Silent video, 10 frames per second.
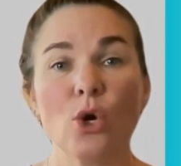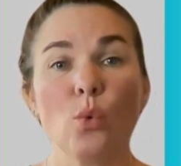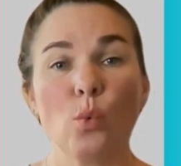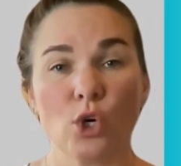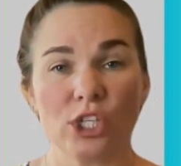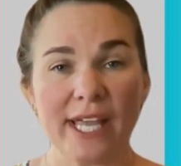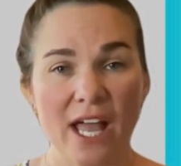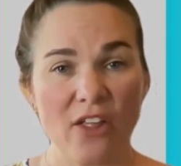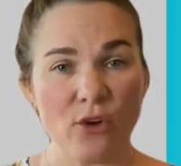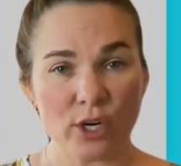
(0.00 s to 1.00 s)
World
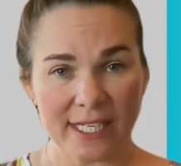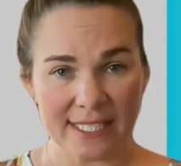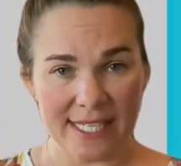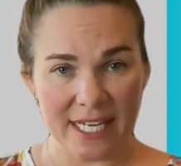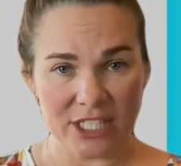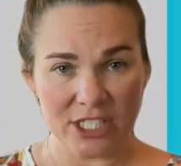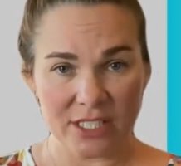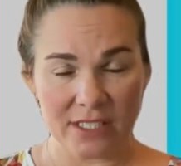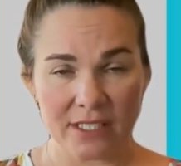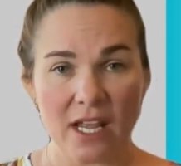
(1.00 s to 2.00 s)
Health
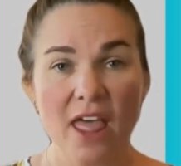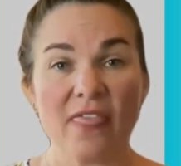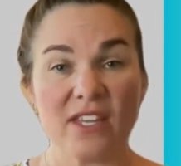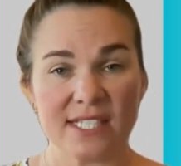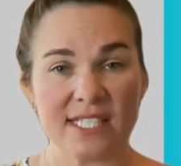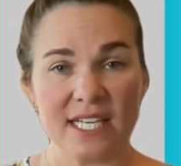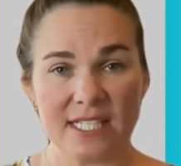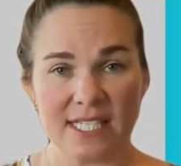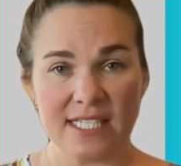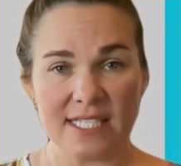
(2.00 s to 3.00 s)
Organization, the
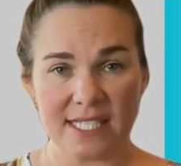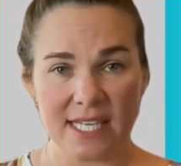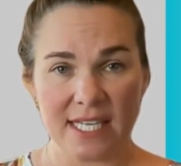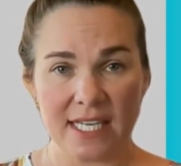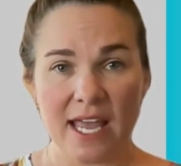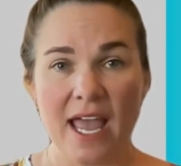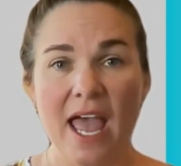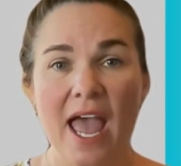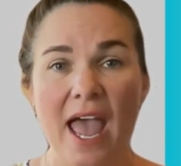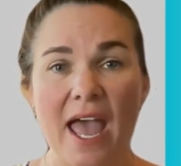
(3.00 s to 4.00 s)
CDC,
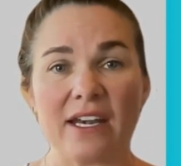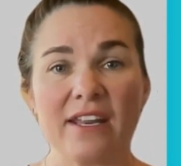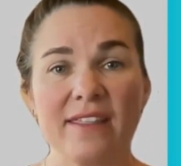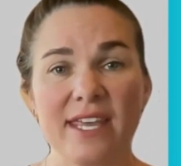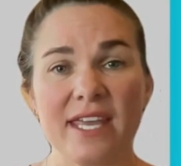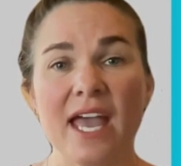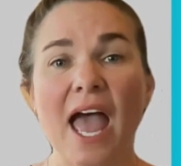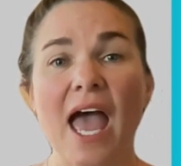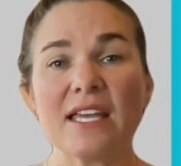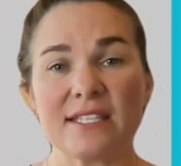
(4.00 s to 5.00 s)
and the
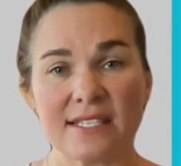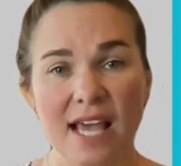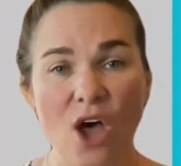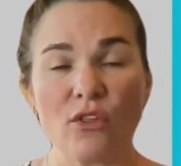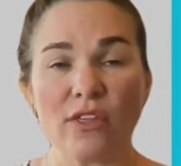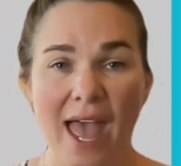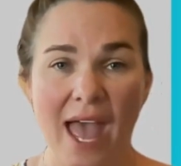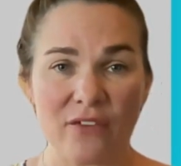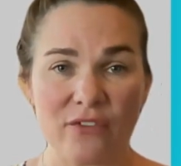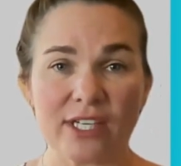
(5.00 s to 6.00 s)
South
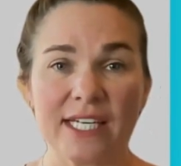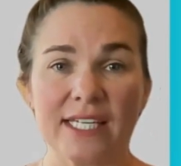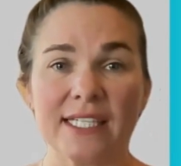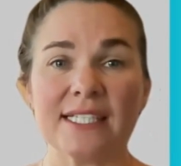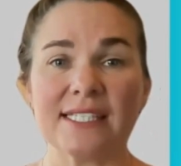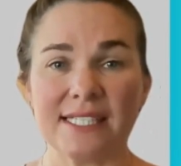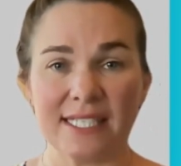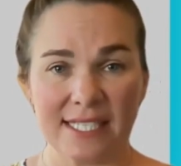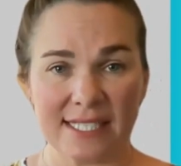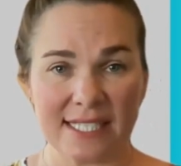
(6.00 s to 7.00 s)
African
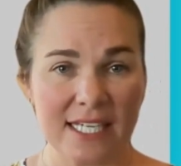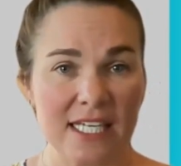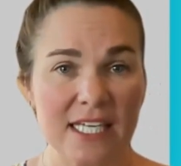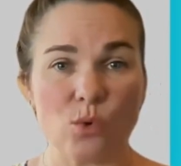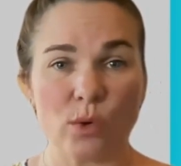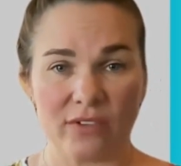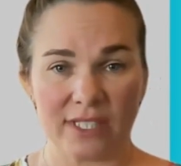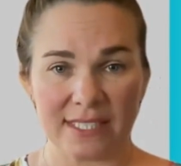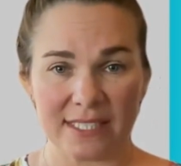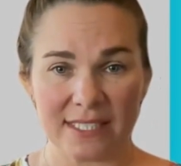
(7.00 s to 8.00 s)
CDC
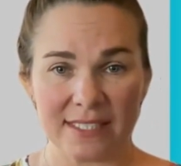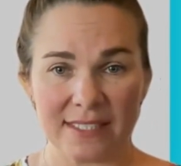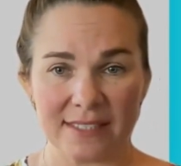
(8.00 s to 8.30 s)
equivalent.